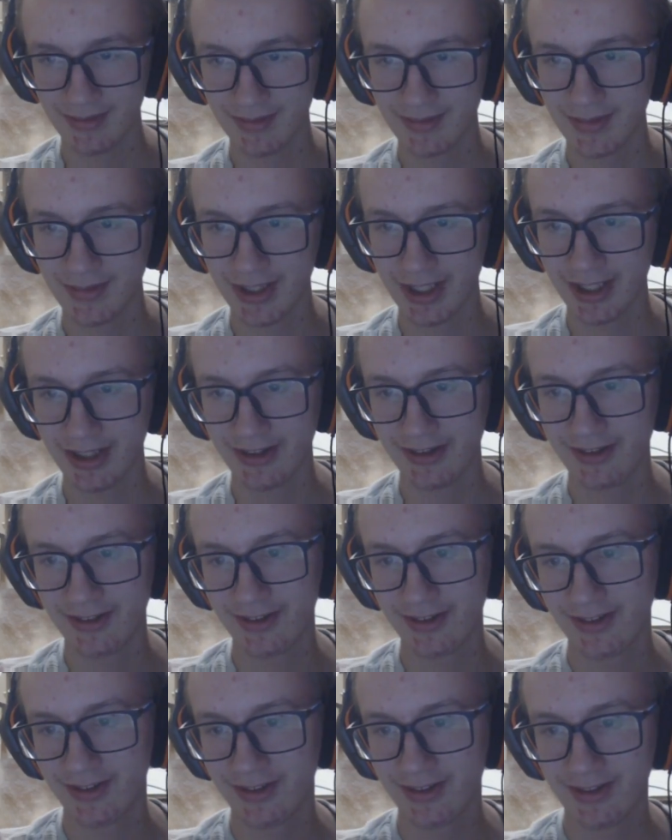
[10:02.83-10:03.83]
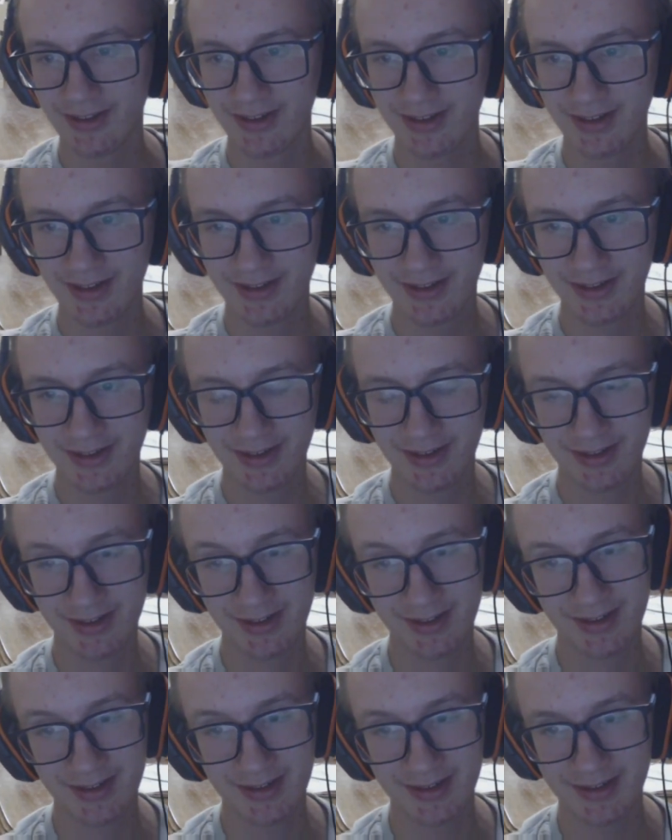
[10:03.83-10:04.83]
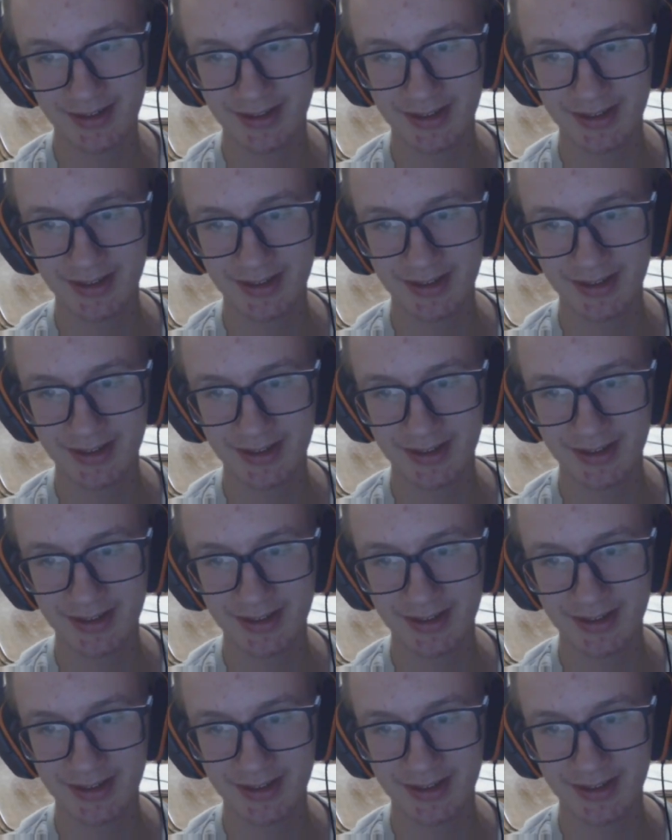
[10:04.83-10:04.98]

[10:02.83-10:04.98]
but it's